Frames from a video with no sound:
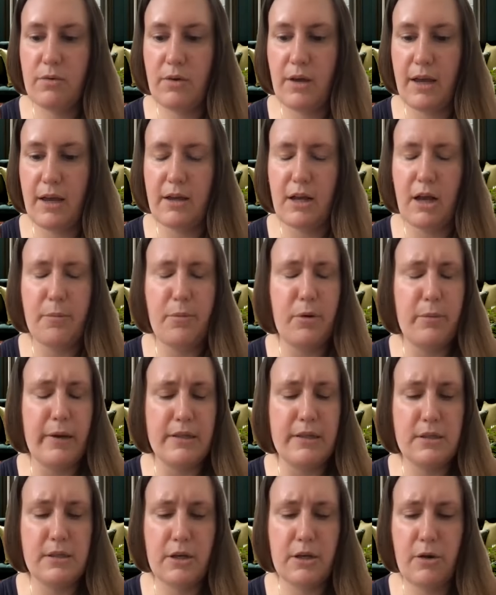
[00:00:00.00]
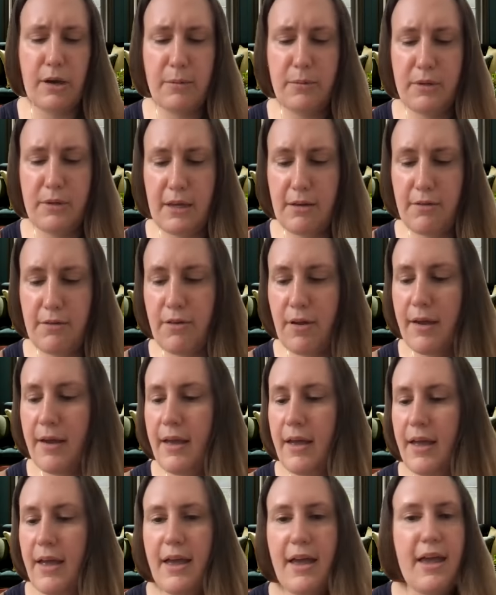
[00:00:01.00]
a couple of months ago, I believe.
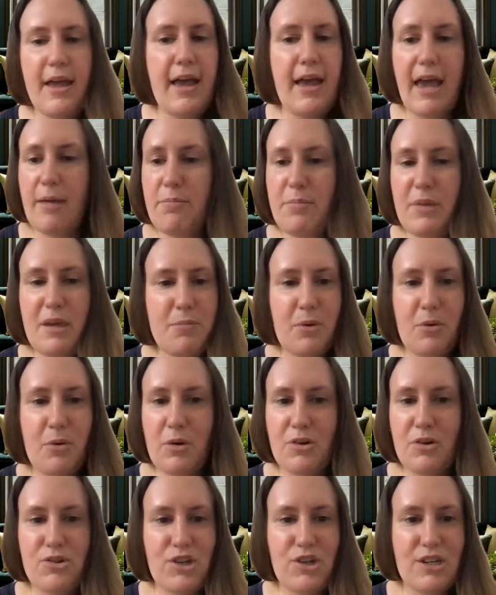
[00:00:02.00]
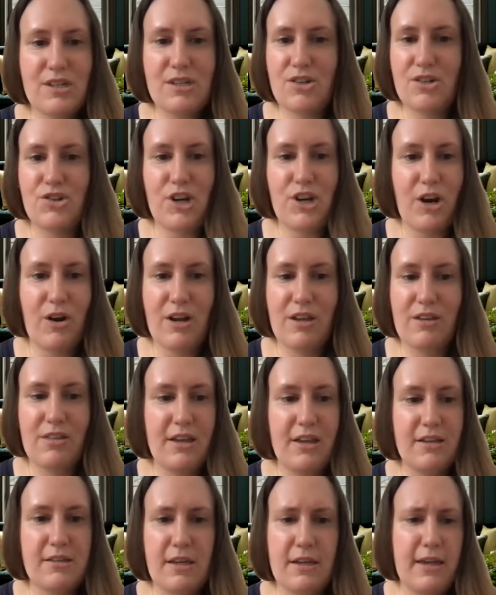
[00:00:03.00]
And people were just sharing
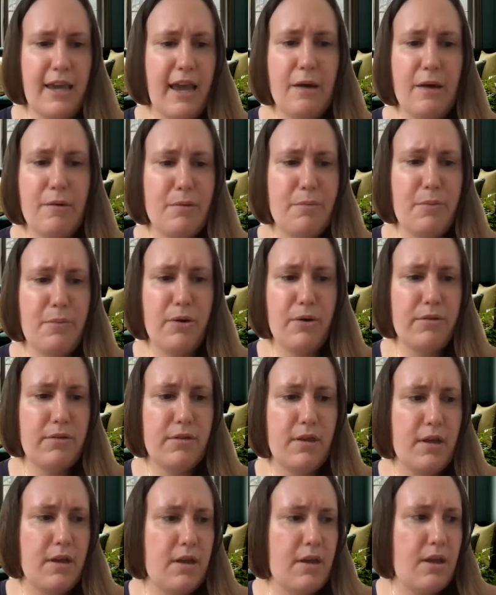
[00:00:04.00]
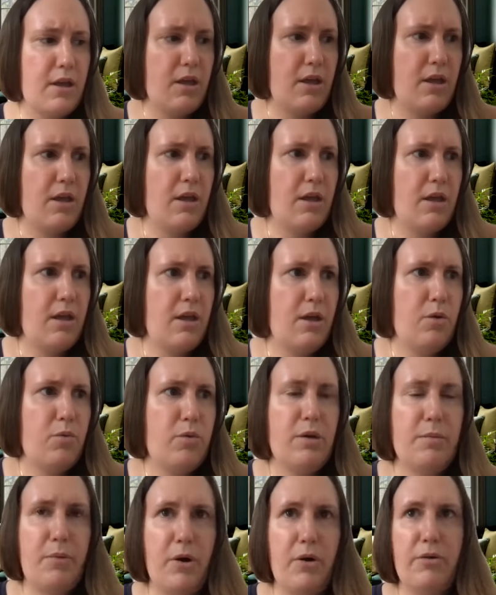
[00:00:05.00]
things like, yeah, we both
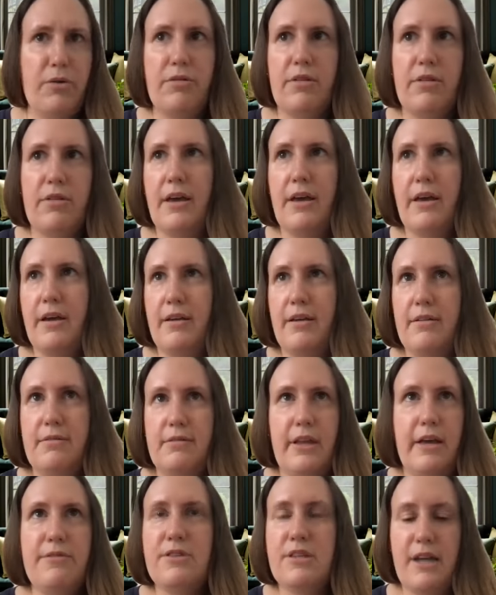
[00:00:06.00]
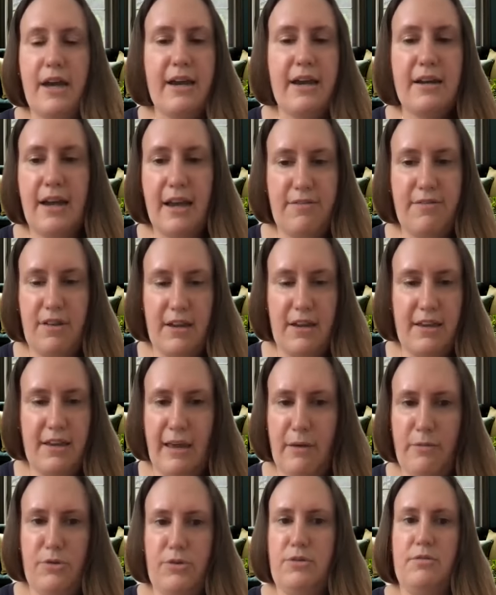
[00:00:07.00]
love skydiving. And
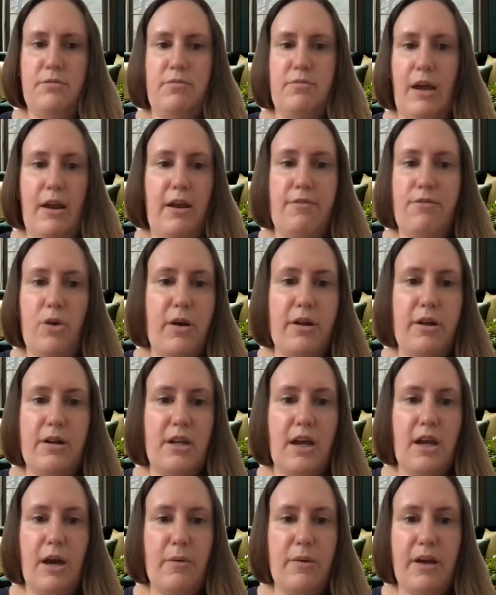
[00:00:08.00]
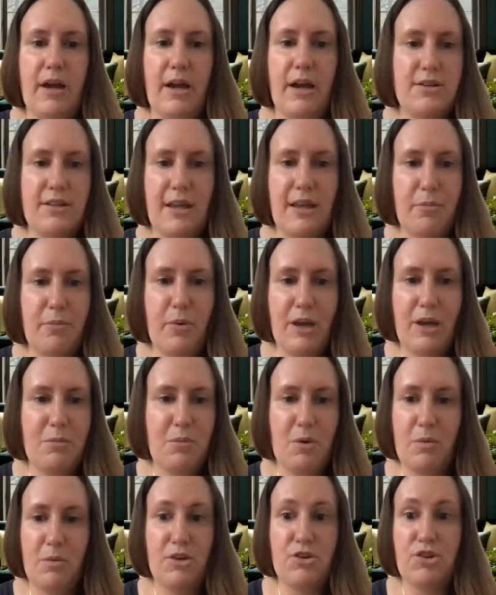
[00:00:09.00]
that was, I have no idea how we got to that point,
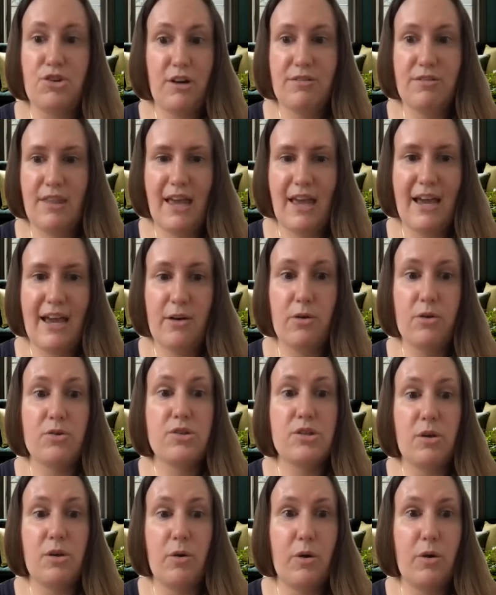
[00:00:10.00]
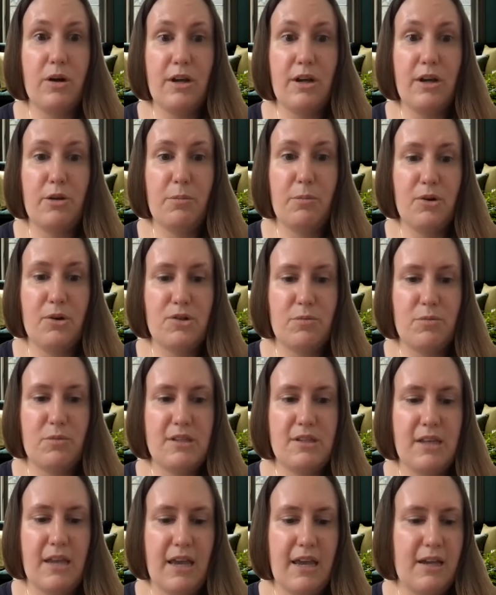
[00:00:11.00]
but we shared that. Or another person
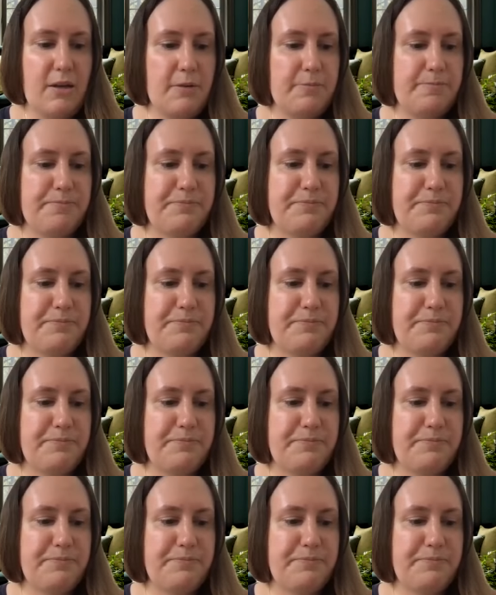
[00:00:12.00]
was like,